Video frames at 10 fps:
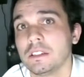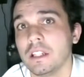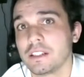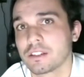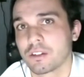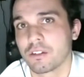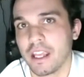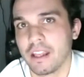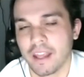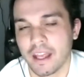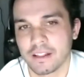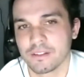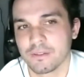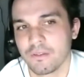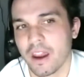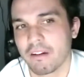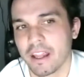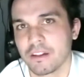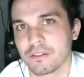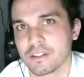a screen that is
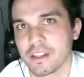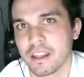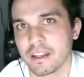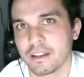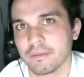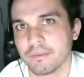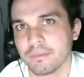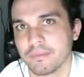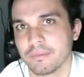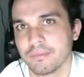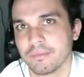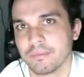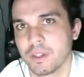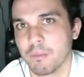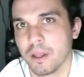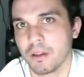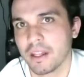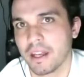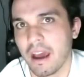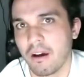very interesting to
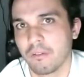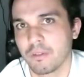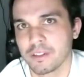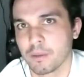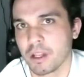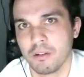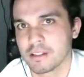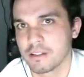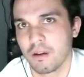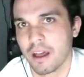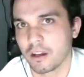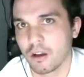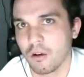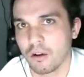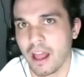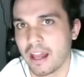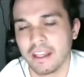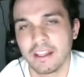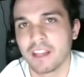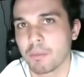build it out for somebody who doesn't know how to code.
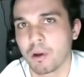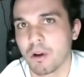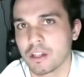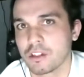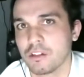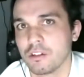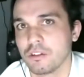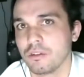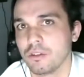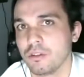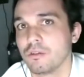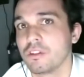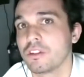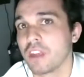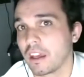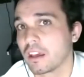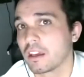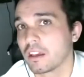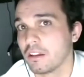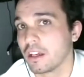Any type of question you
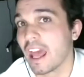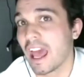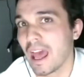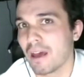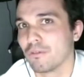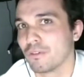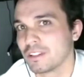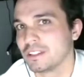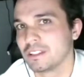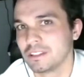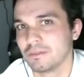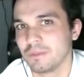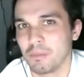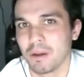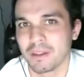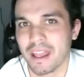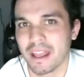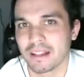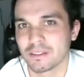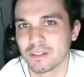think you could have, we'd be able to
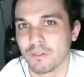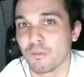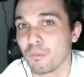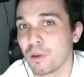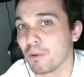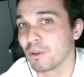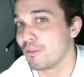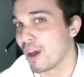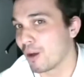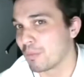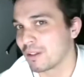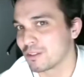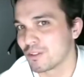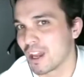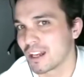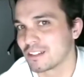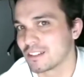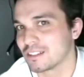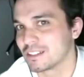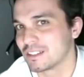answer for people developing the
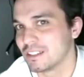strategies.